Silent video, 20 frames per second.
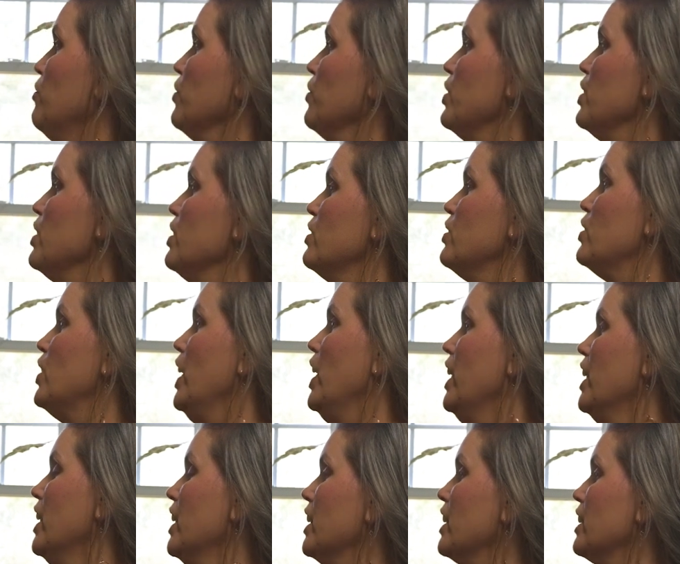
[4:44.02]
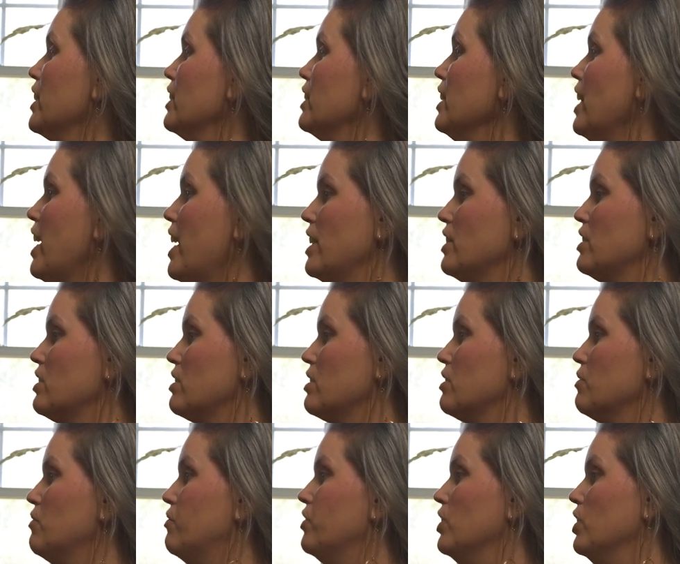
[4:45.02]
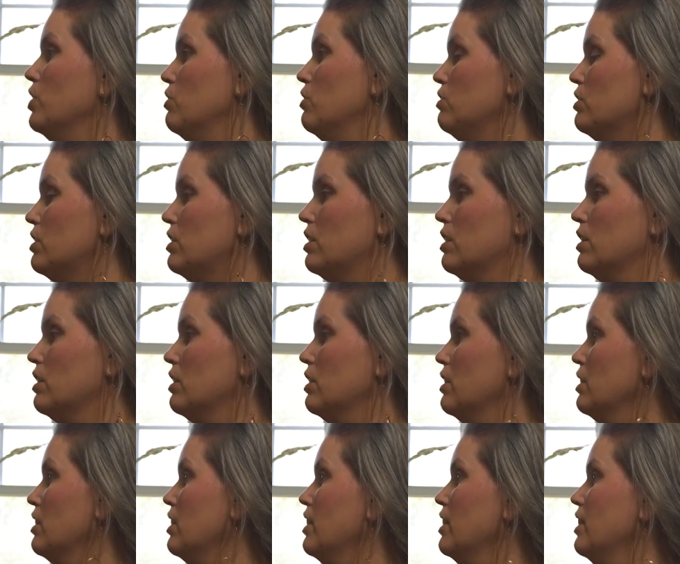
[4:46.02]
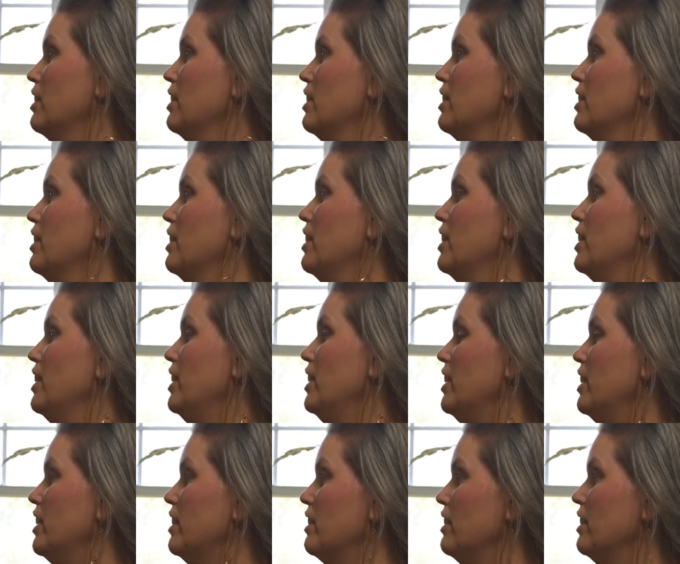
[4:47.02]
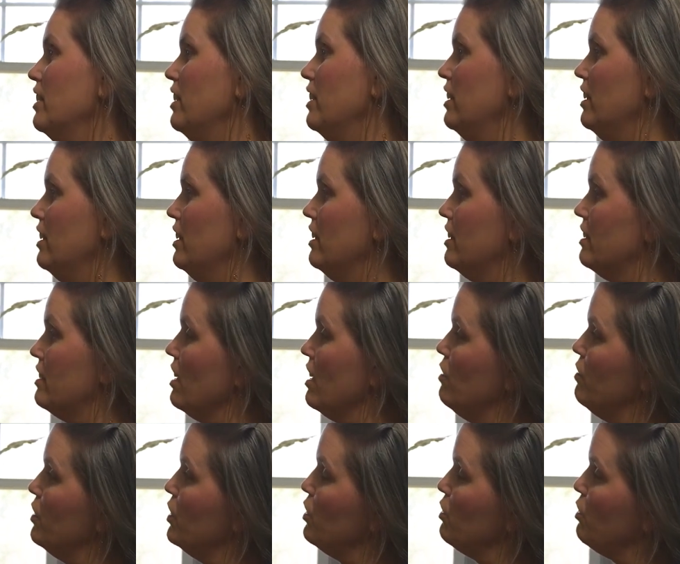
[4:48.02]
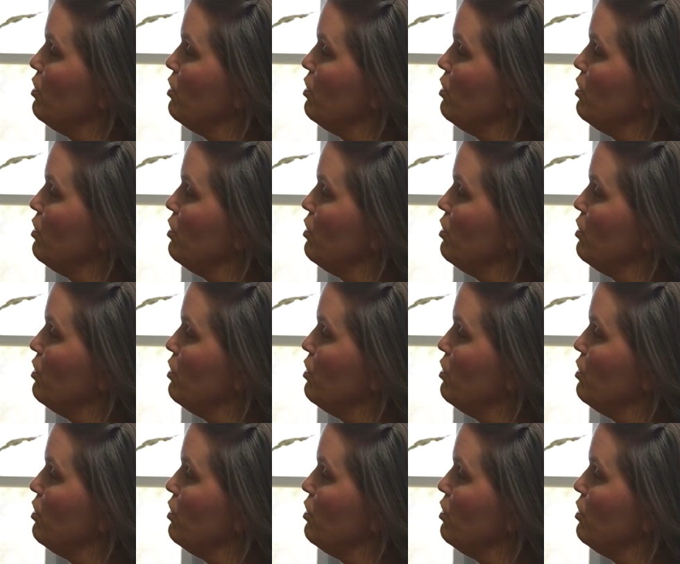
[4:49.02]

for this glass float, it itself is